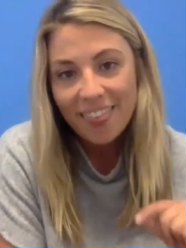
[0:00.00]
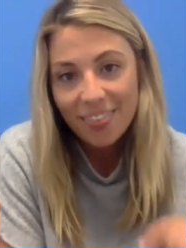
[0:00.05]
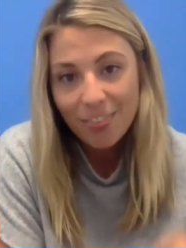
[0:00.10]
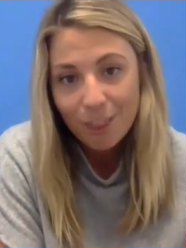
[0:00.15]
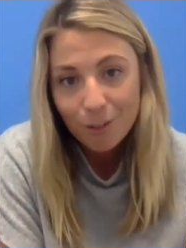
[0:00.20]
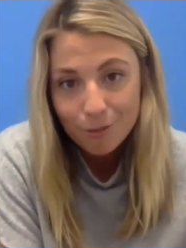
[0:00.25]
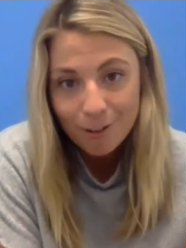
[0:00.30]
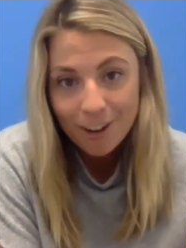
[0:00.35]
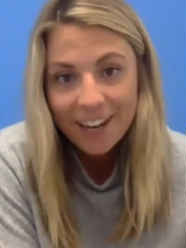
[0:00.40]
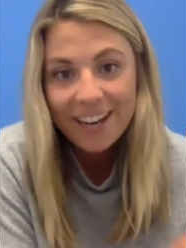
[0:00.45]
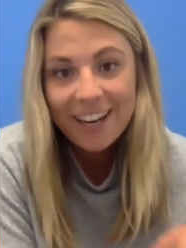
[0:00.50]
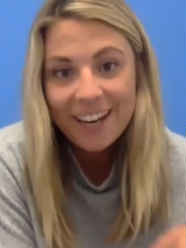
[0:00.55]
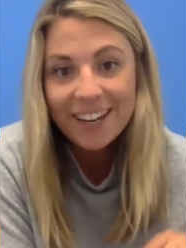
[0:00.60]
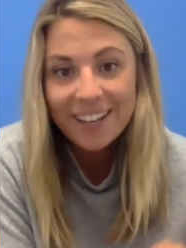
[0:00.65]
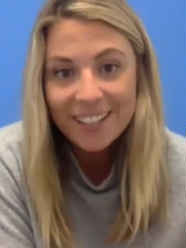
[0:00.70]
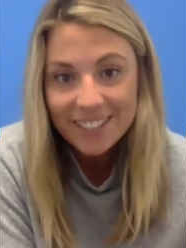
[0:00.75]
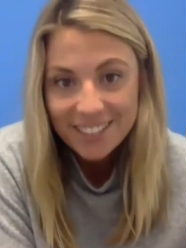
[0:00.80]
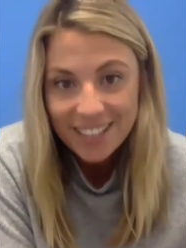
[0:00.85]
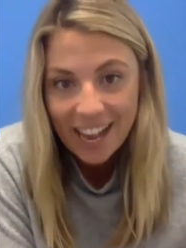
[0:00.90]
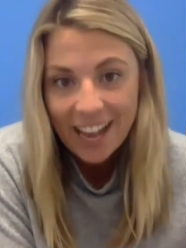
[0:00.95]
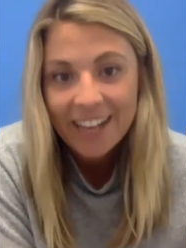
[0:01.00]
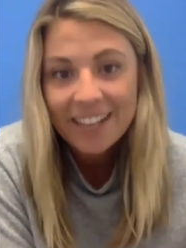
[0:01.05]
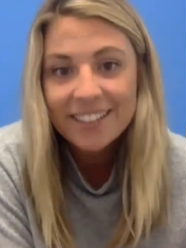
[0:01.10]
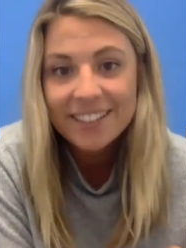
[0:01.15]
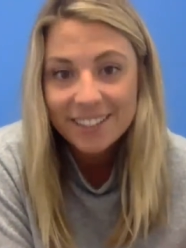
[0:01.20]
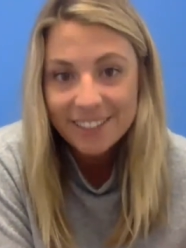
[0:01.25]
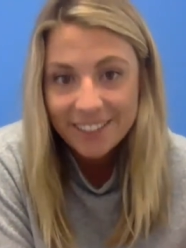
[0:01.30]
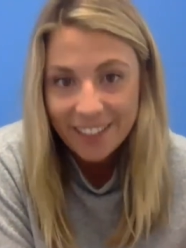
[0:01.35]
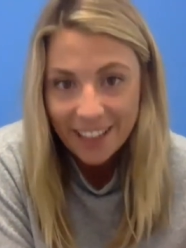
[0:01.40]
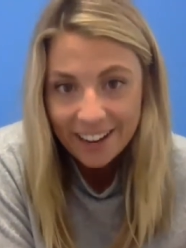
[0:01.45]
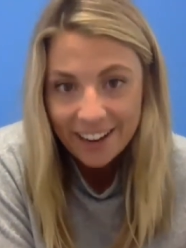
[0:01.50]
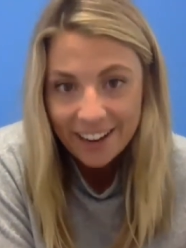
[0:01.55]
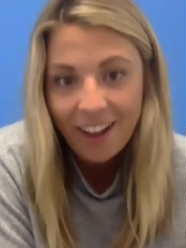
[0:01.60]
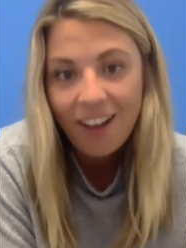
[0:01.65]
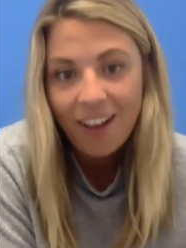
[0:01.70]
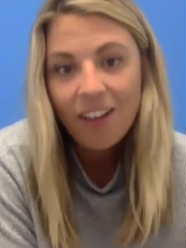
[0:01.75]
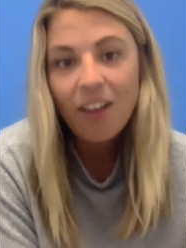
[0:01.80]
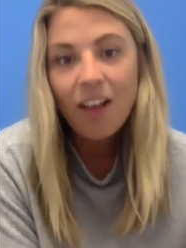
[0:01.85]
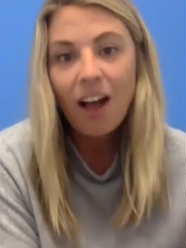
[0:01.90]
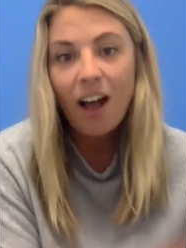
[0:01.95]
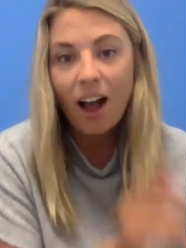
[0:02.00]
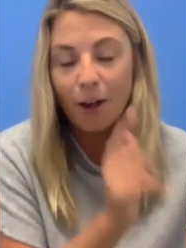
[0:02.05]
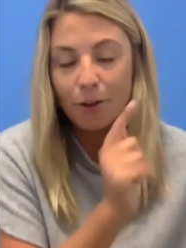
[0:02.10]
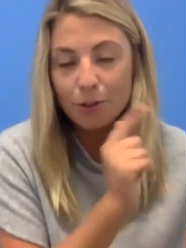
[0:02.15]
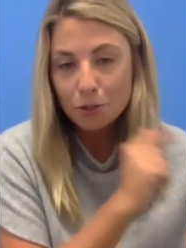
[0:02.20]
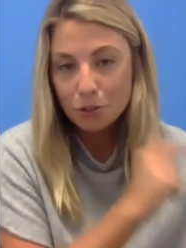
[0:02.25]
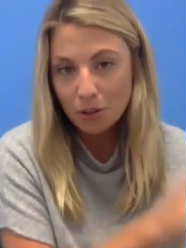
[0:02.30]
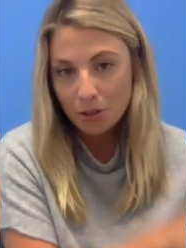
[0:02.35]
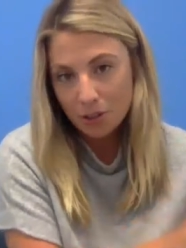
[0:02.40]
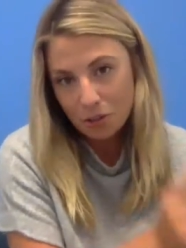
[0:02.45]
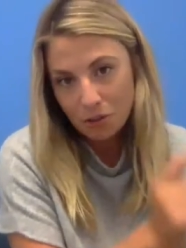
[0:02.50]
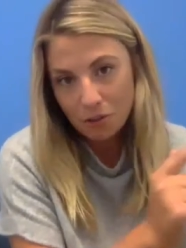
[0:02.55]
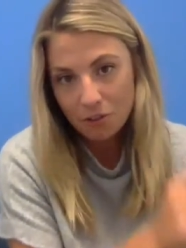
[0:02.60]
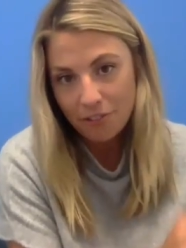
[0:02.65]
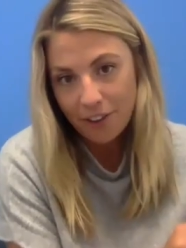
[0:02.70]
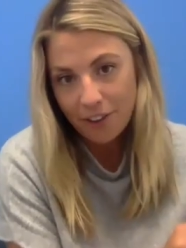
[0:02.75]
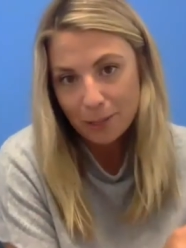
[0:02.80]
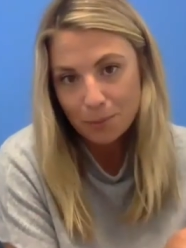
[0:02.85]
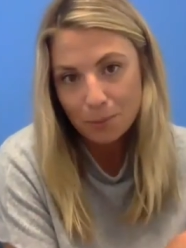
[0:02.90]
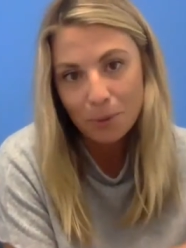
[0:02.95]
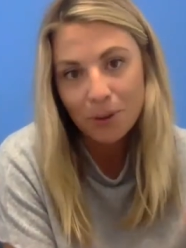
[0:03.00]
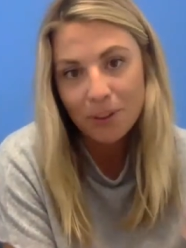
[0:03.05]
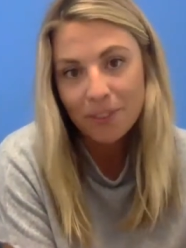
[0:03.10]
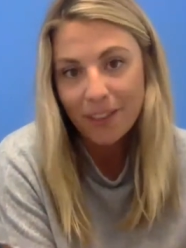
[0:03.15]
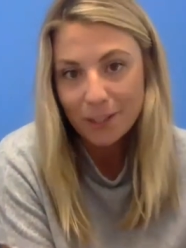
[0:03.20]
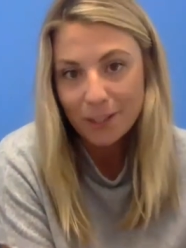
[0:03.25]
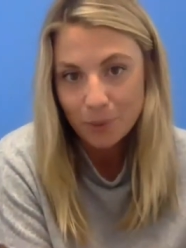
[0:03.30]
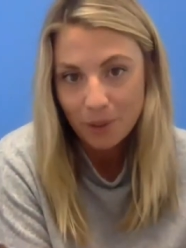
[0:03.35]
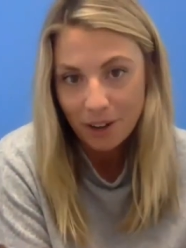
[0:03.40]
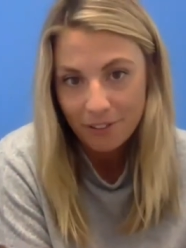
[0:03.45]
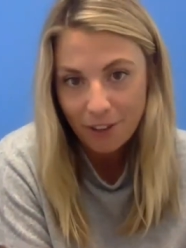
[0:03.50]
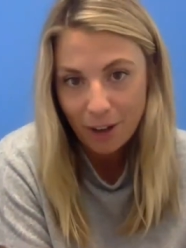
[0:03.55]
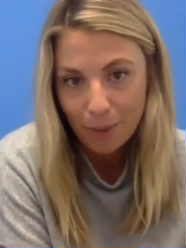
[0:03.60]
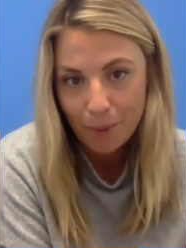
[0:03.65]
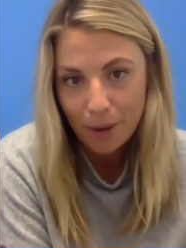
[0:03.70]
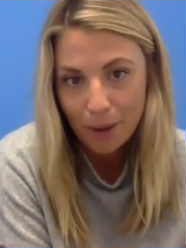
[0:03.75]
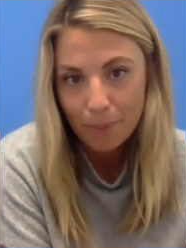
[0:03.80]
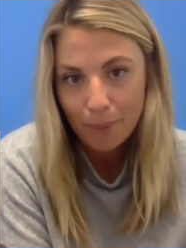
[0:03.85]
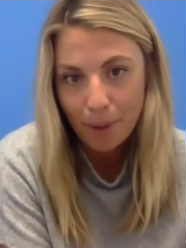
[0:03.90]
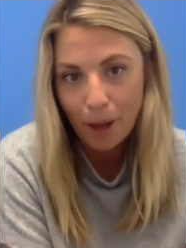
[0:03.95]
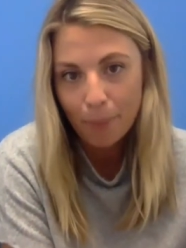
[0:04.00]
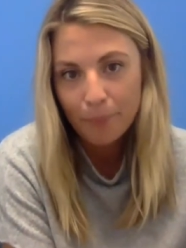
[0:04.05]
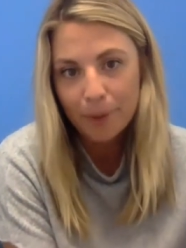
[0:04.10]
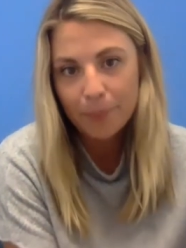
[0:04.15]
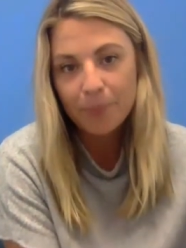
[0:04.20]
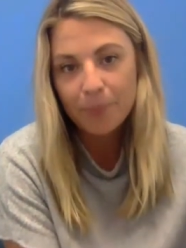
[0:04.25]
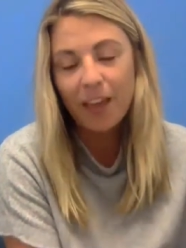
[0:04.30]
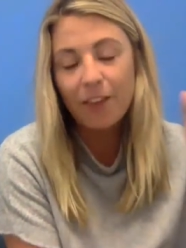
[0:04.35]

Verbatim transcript: Three days later, I was scrolling through Facebook and that's when I found my apartment.